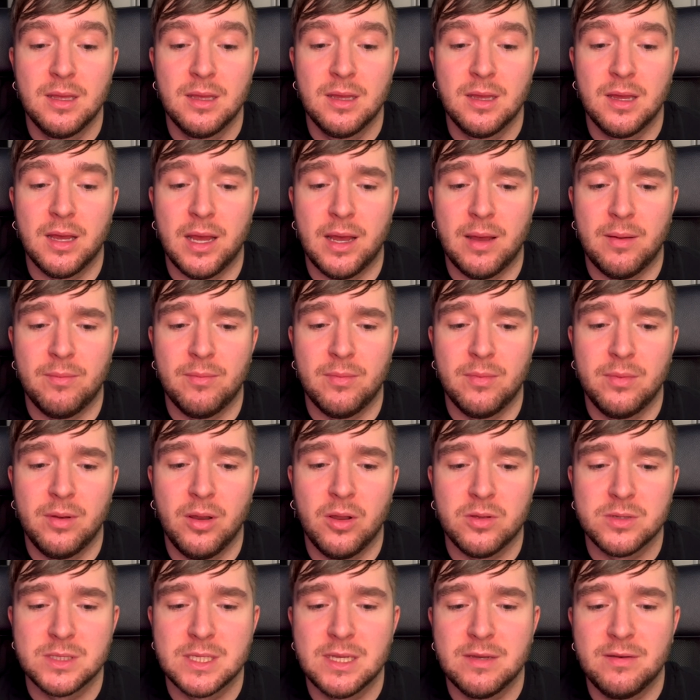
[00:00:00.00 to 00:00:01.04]
um,
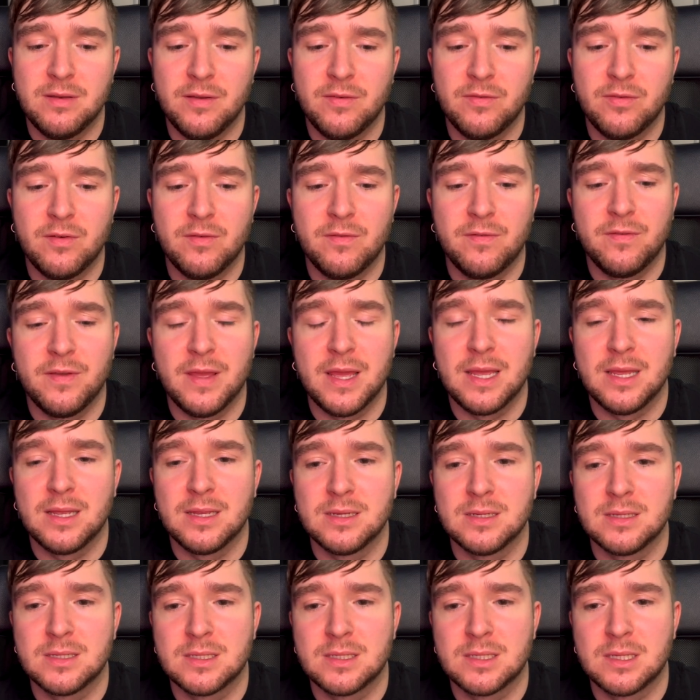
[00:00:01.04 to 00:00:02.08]
lots of different
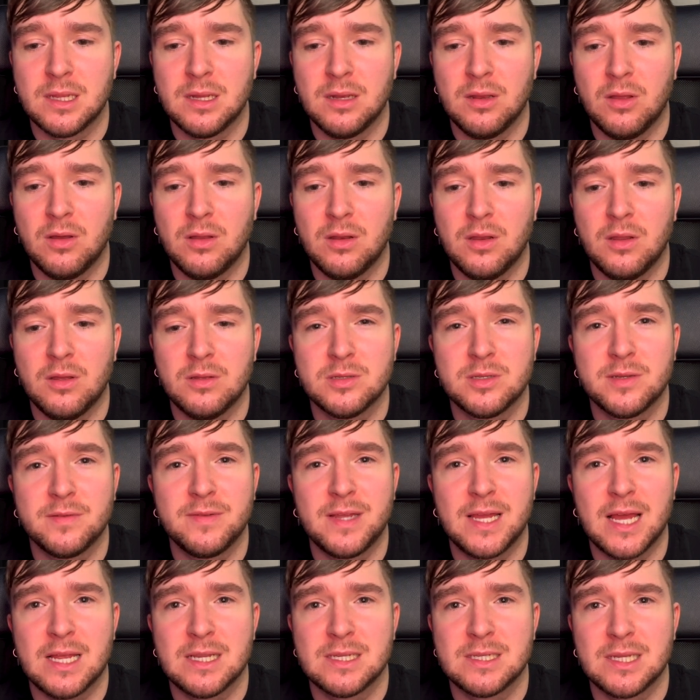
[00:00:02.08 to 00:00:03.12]
things and lot, lots of
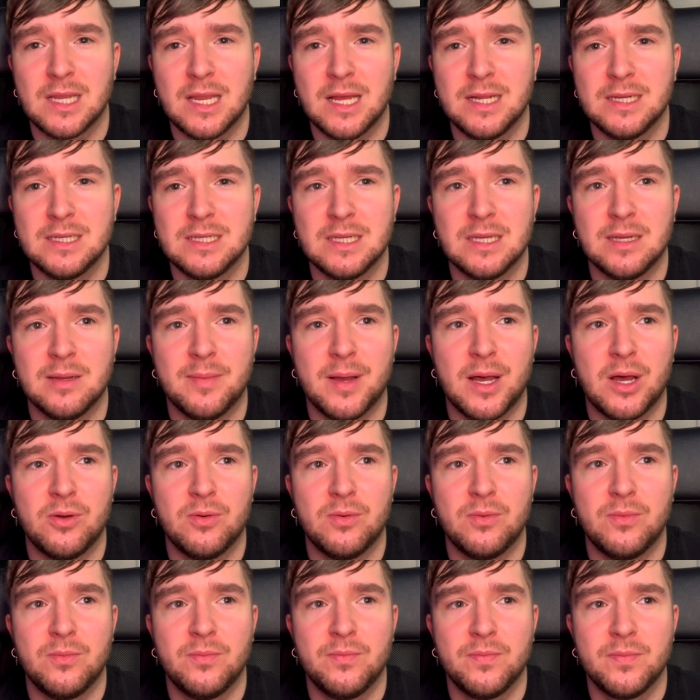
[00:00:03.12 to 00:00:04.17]
gaslighting
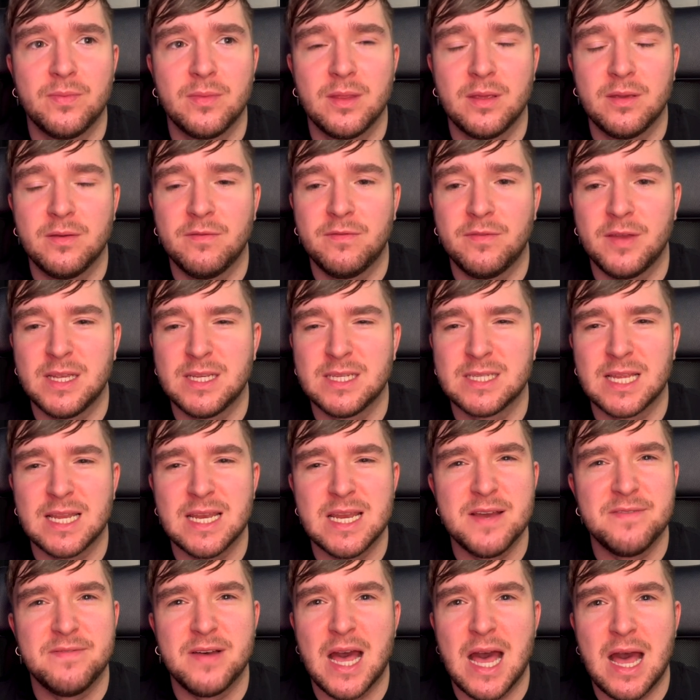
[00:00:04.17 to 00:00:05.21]
about things that
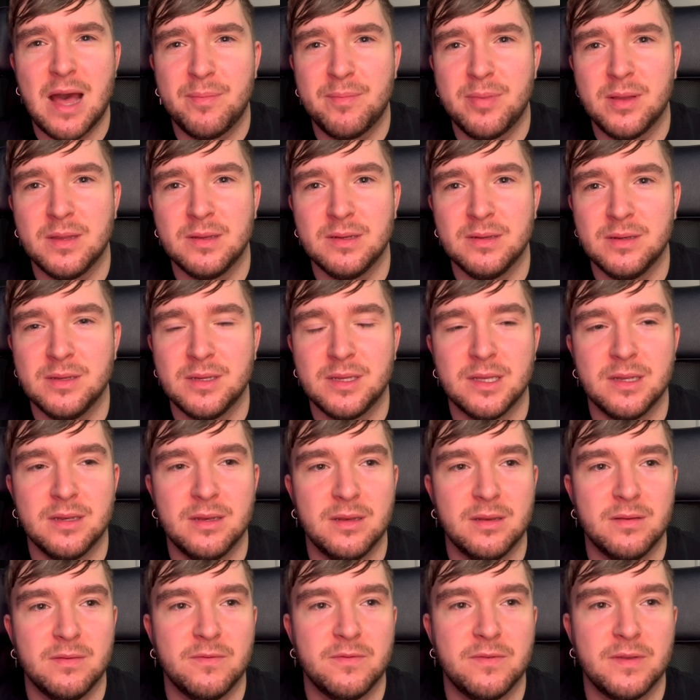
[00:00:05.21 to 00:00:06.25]
never happened
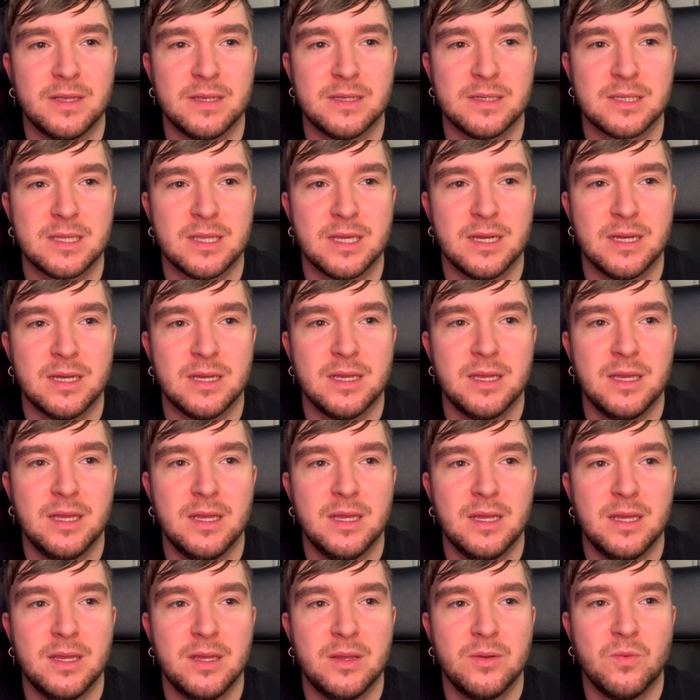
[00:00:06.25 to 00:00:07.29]
and things that
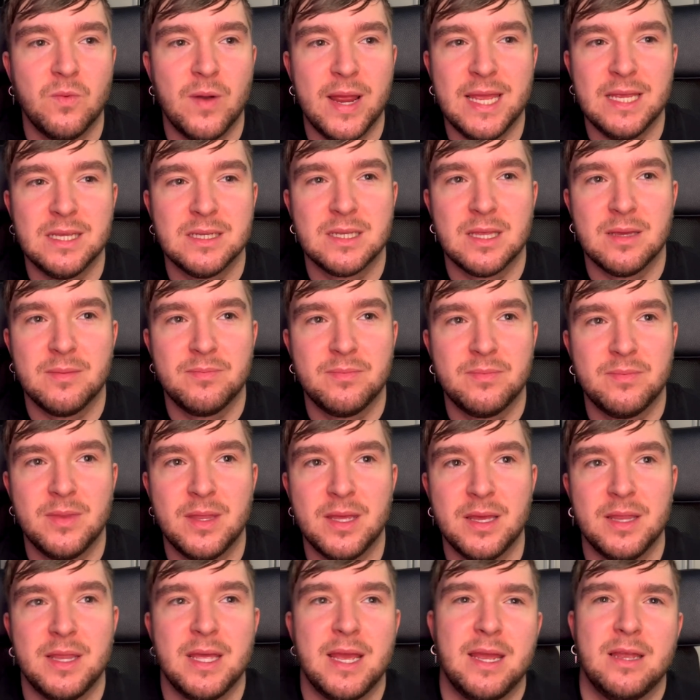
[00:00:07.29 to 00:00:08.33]
ways that,
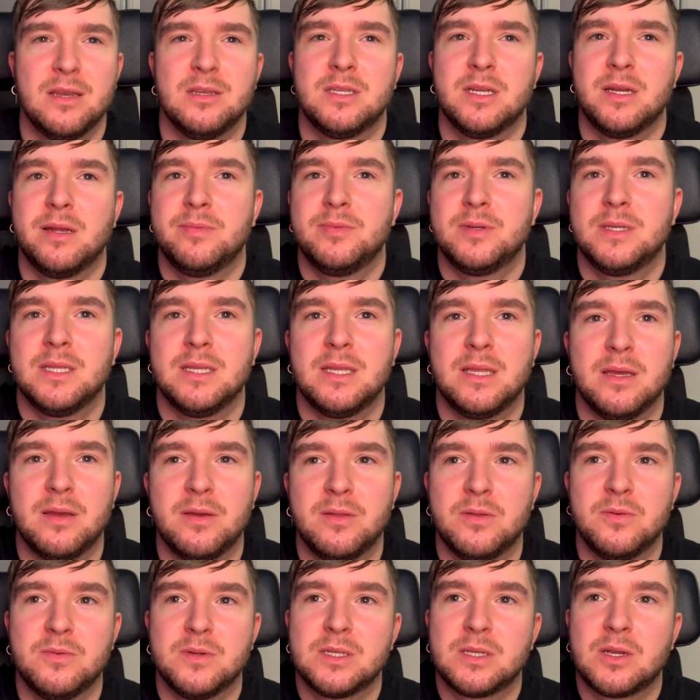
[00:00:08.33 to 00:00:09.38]
that they interpreted that,
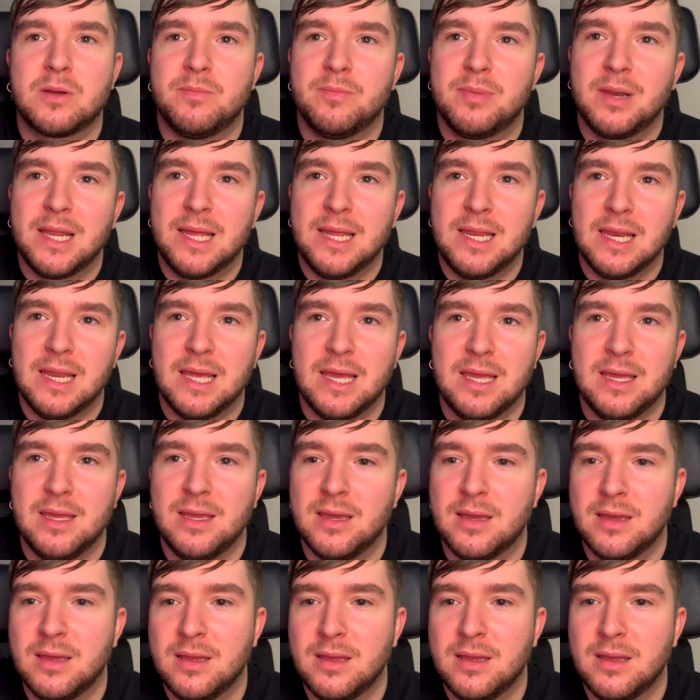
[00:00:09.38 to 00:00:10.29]
that was completely